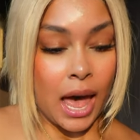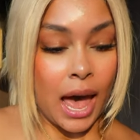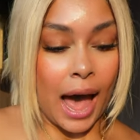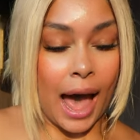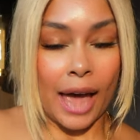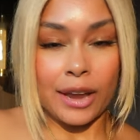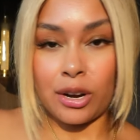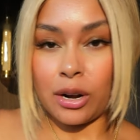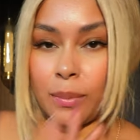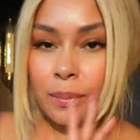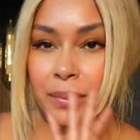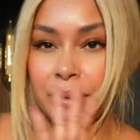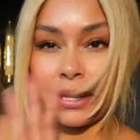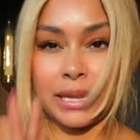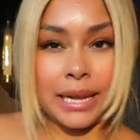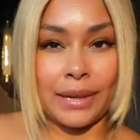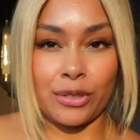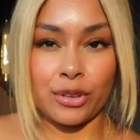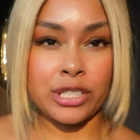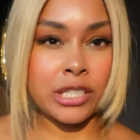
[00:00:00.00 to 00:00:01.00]
I don't
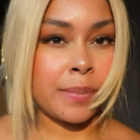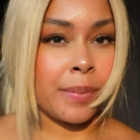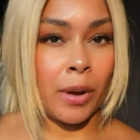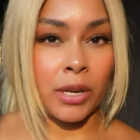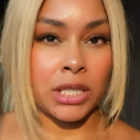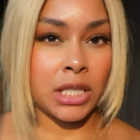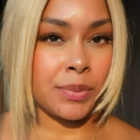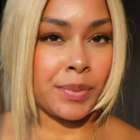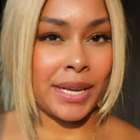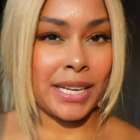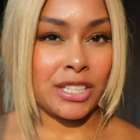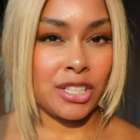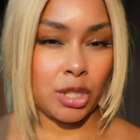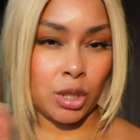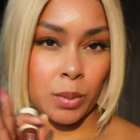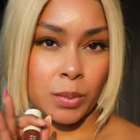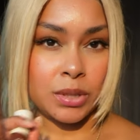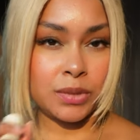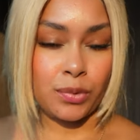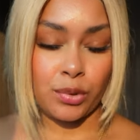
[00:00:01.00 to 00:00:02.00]
believe they're supposed to be
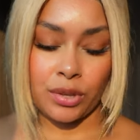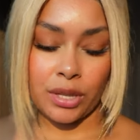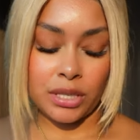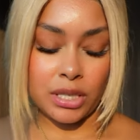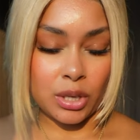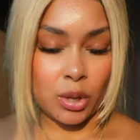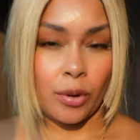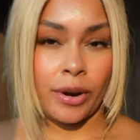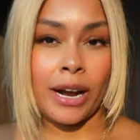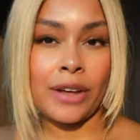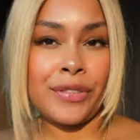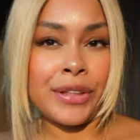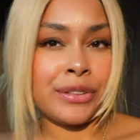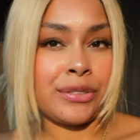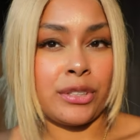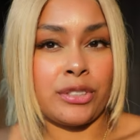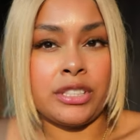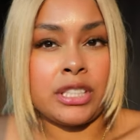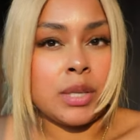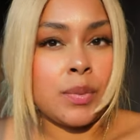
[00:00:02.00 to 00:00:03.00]
dupes for the Dior. I think
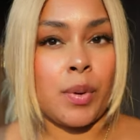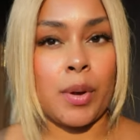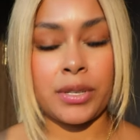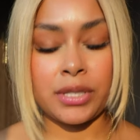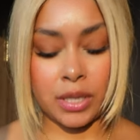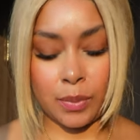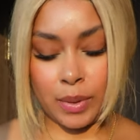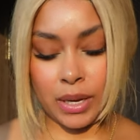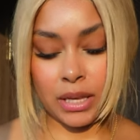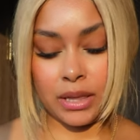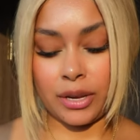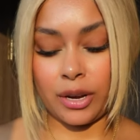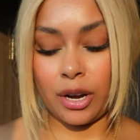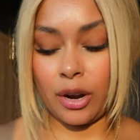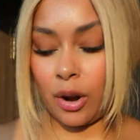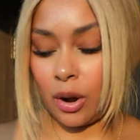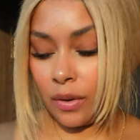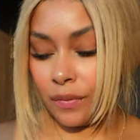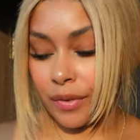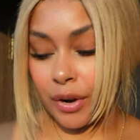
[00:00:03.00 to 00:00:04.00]
they're just supposed to be their
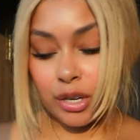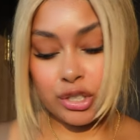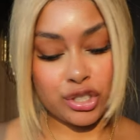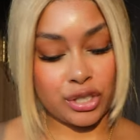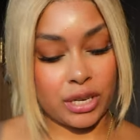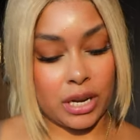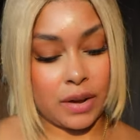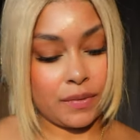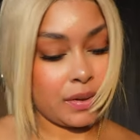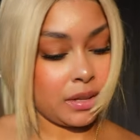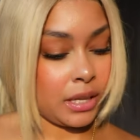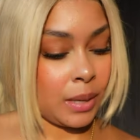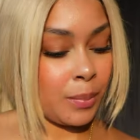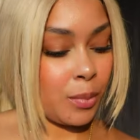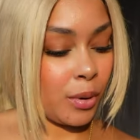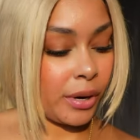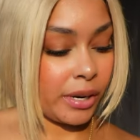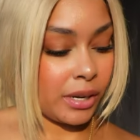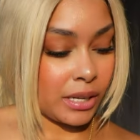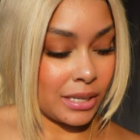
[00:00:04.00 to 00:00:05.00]
own version of a lip
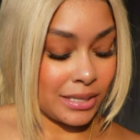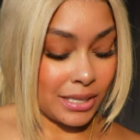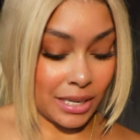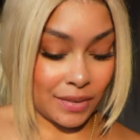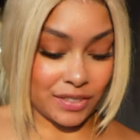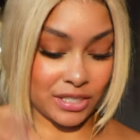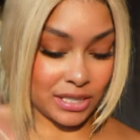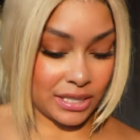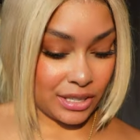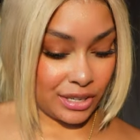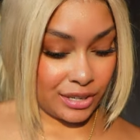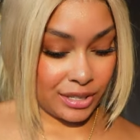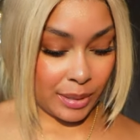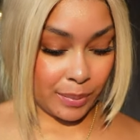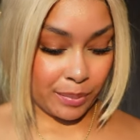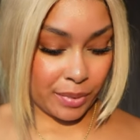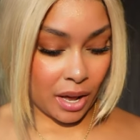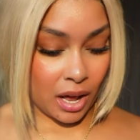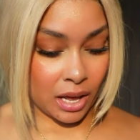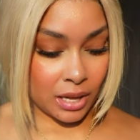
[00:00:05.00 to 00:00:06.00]
oil instead of just their lip
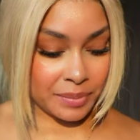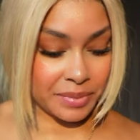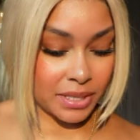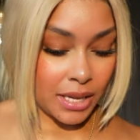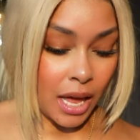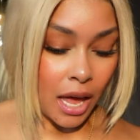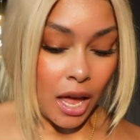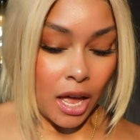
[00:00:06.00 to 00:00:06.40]
balms.